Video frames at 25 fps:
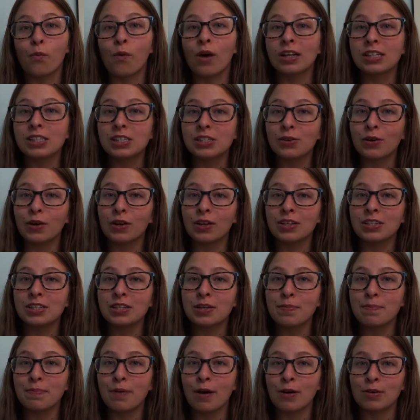what soil is
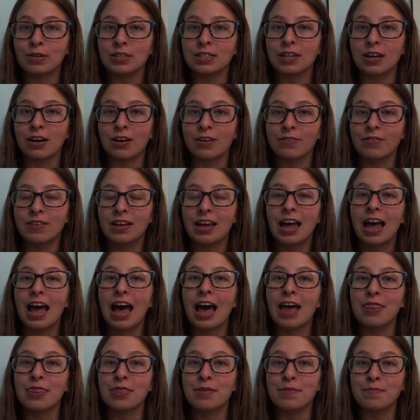composed of
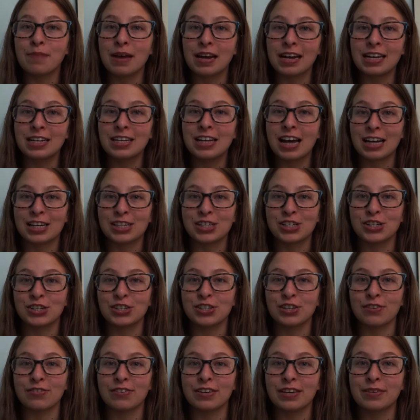and the many
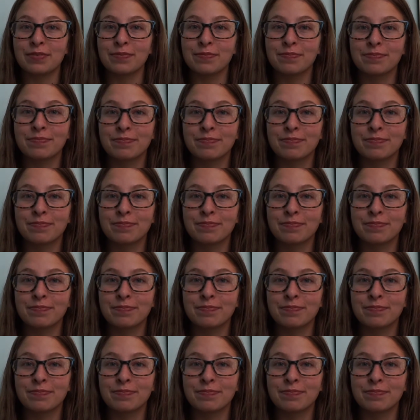textures of it.